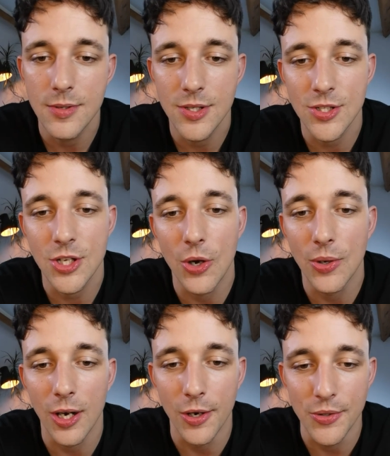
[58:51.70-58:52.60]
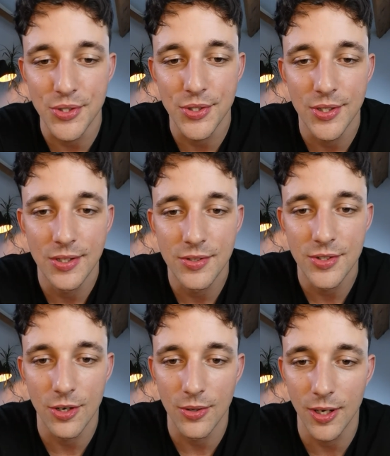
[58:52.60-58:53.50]
So close.
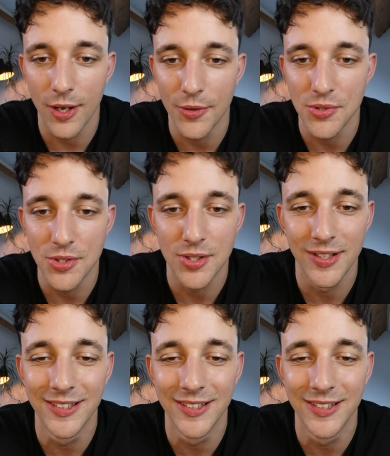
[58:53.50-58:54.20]
So close.